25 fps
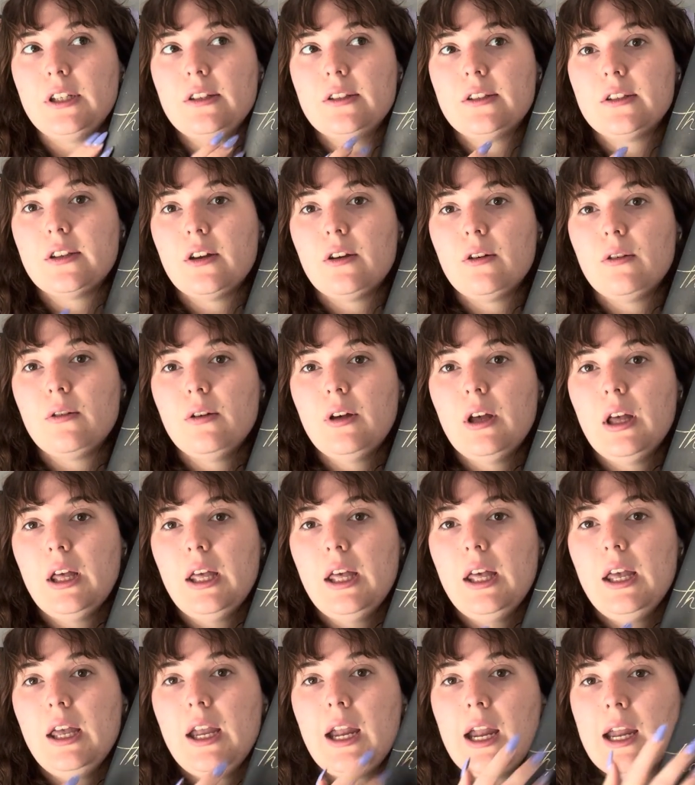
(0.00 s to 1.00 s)
So,
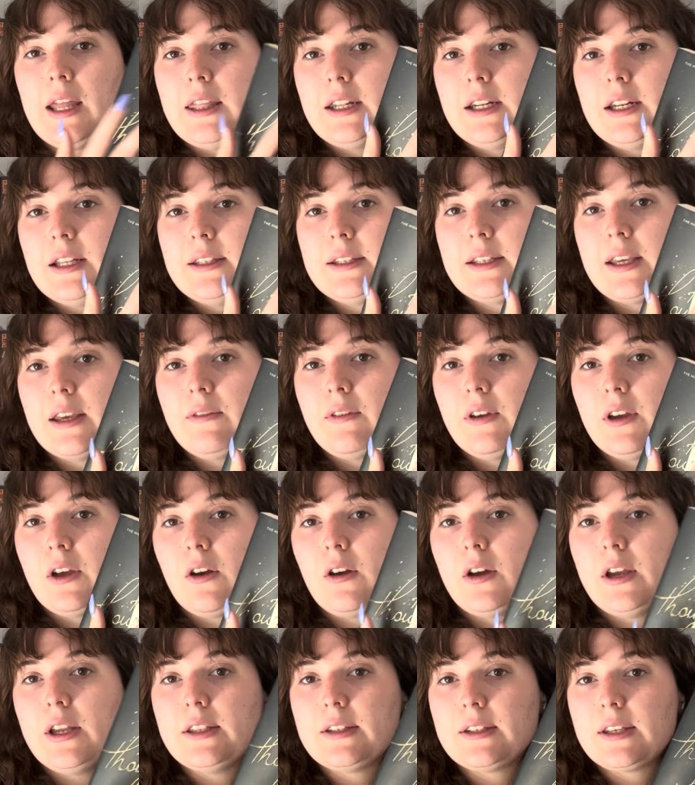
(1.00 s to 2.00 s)
and then it's
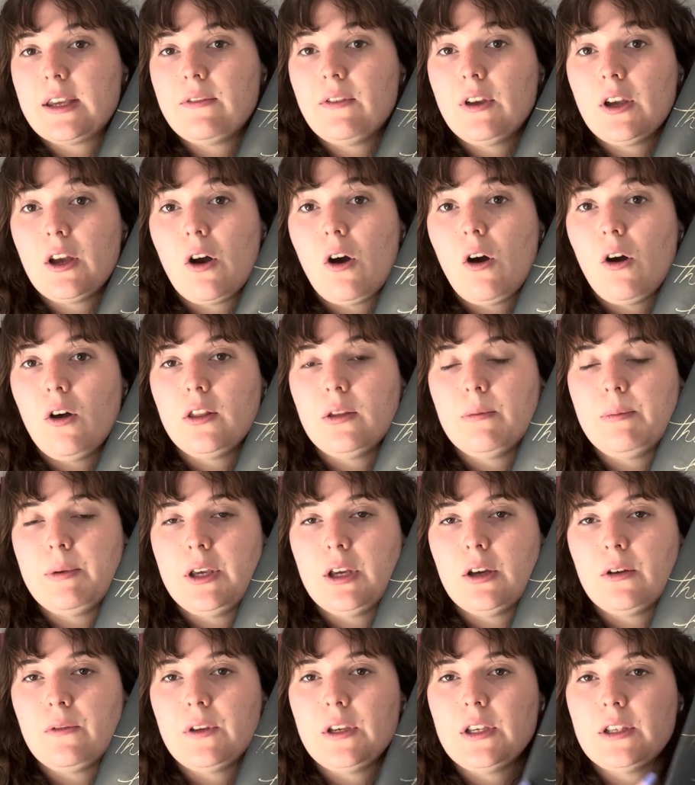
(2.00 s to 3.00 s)
giving all the
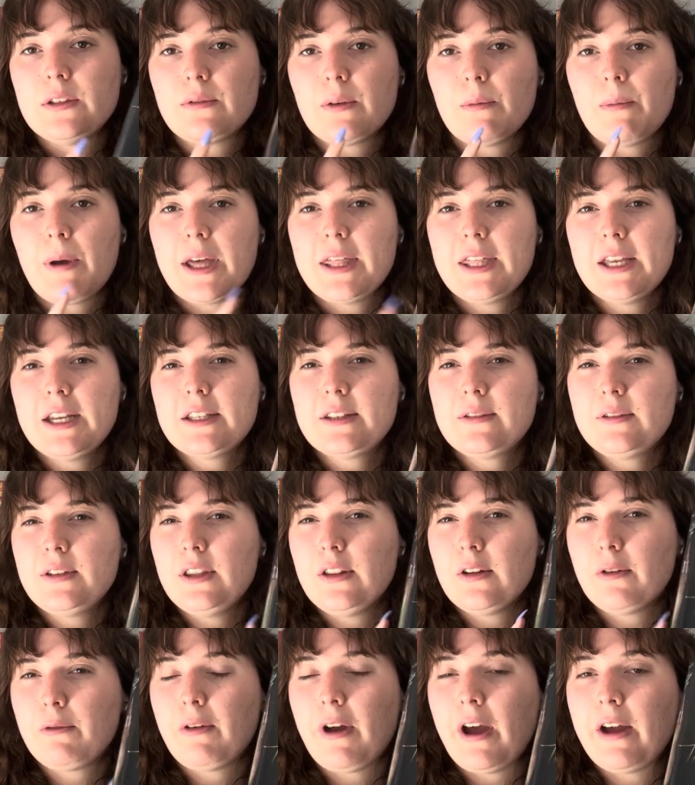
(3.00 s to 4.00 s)
POVs from, I think it's
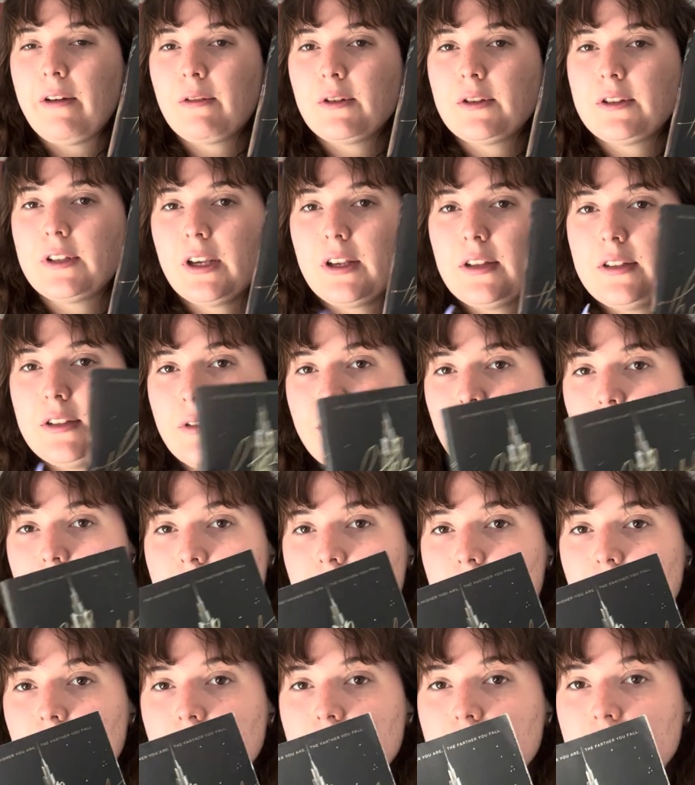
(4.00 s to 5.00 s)
either 5 or 6 different
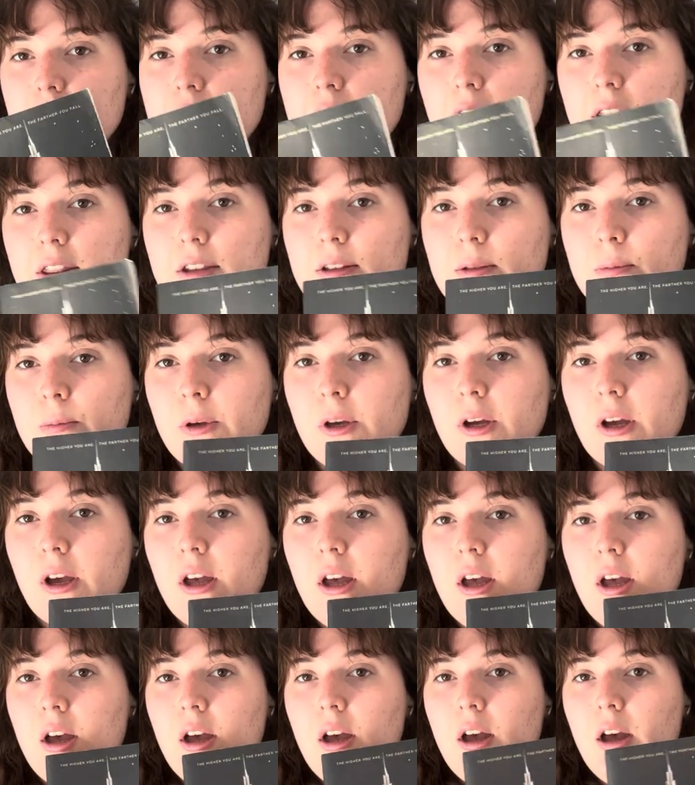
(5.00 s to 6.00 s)
characters that this book
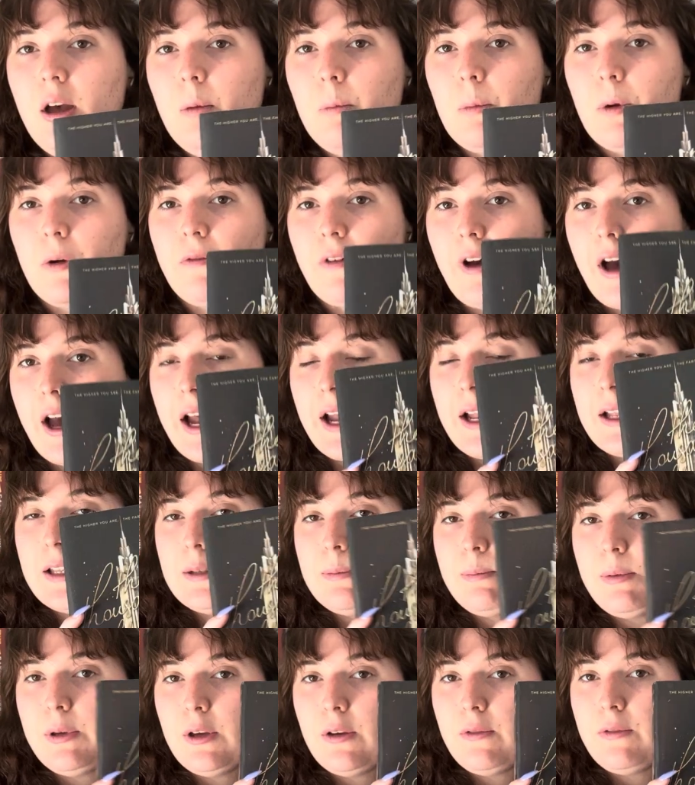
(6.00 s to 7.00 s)
provides
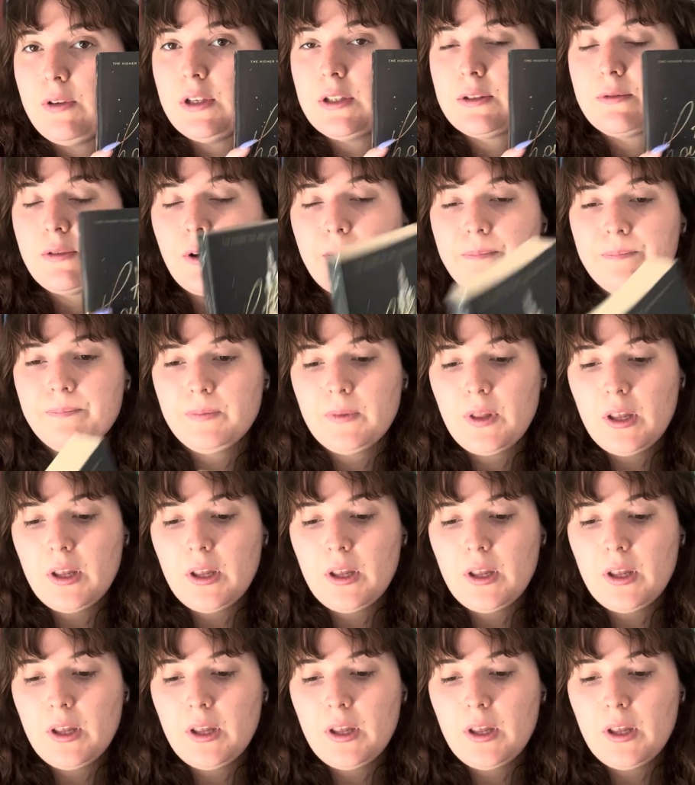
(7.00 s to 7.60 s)
POVs from,